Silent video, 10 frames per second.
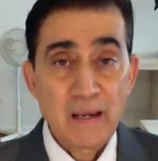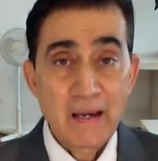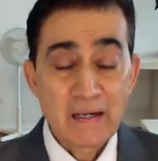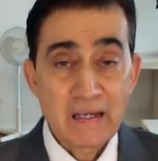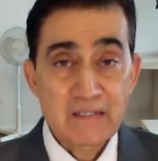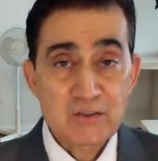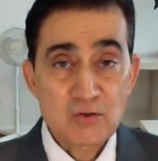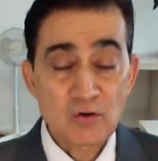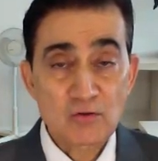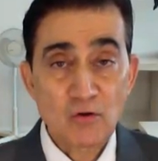and I
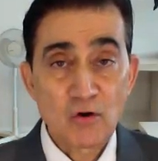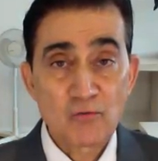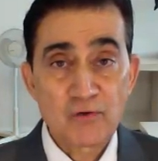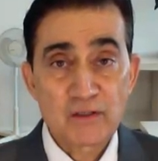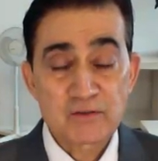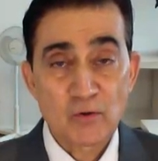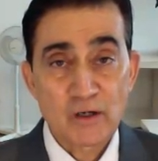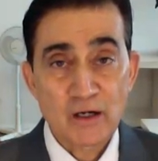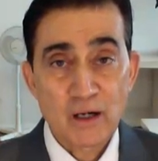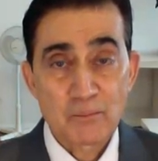saw the oil fields
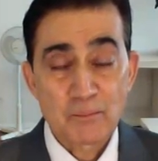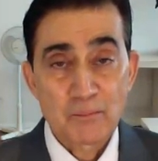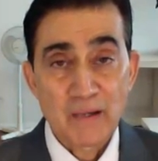going up,